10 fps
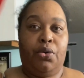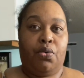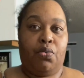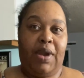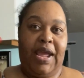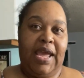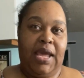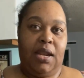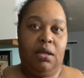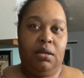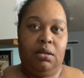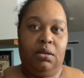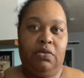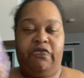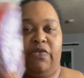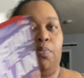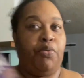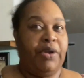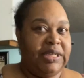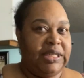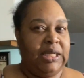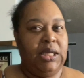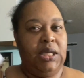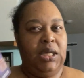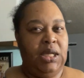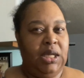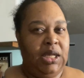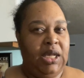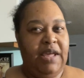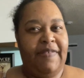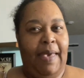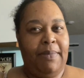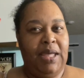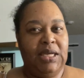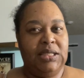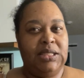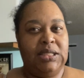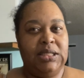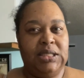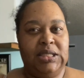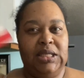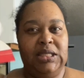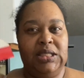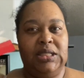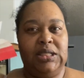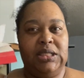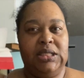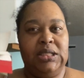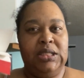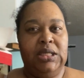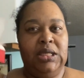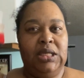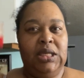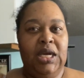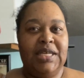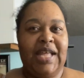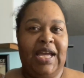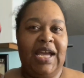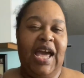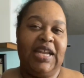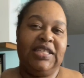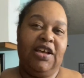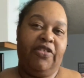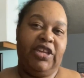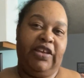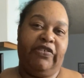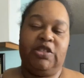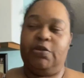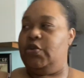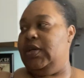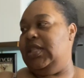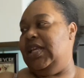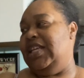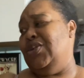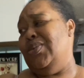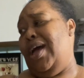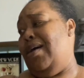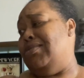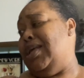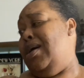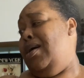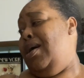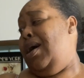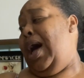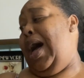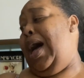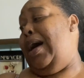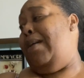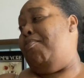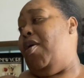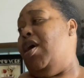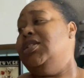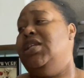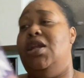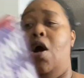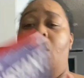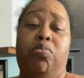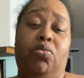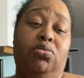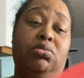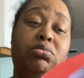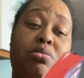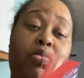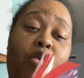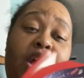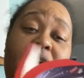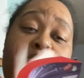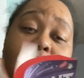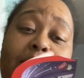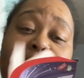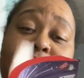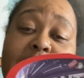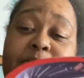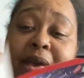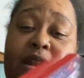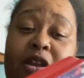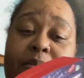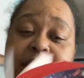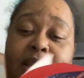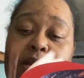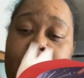red from printing, if that makes sense. Because I can kind of tell the difference between this. Who knows? Um, Barnes and Noble one probably looks better, but